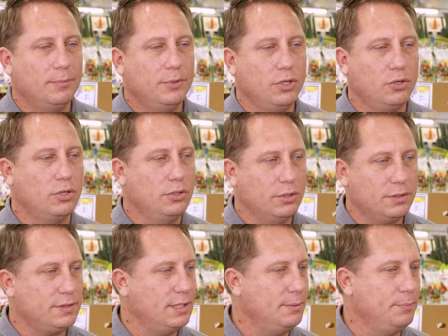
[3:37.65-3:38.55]
You can do a
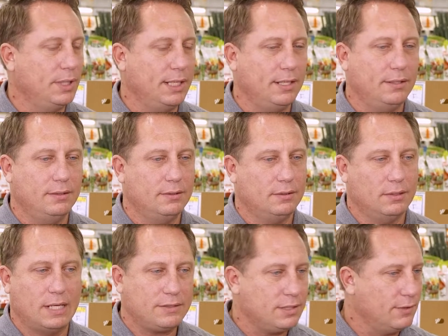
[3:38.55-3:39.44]
seed bed
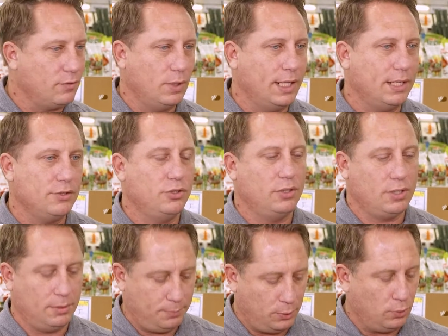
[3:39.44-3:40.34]
lots of different ways. You
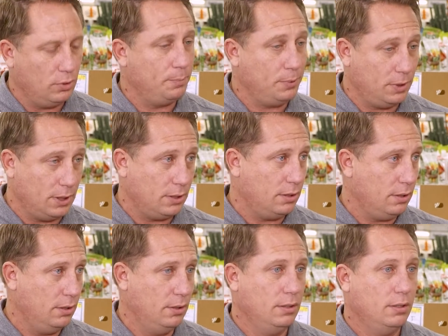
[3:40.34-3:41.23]
can pull a plugger,
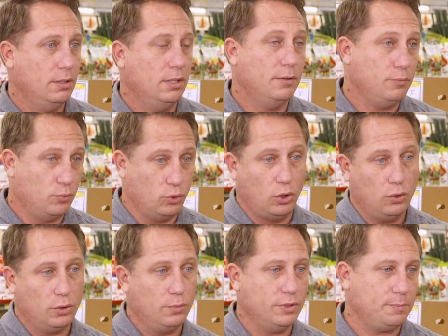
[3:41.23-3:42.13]
a
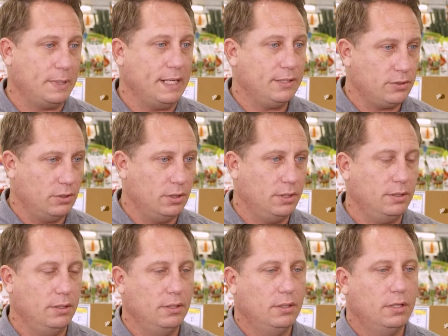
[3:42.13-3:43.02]
roller with spikes on it.
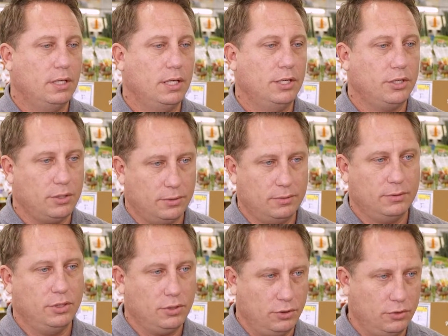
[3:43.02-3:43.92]
You
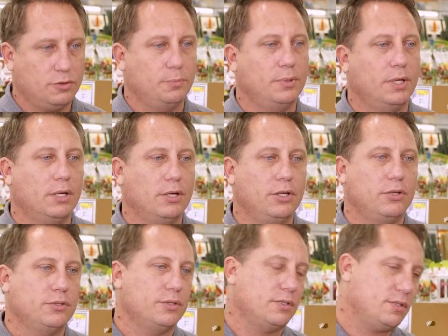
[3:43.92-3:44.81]
can use a plugger, you
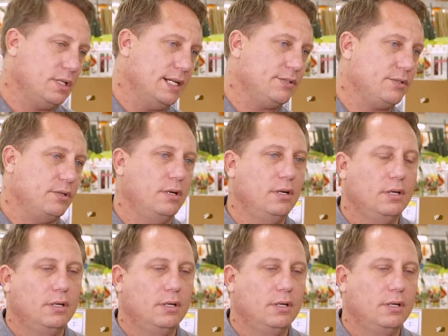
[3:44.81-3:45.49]
can use a slicer,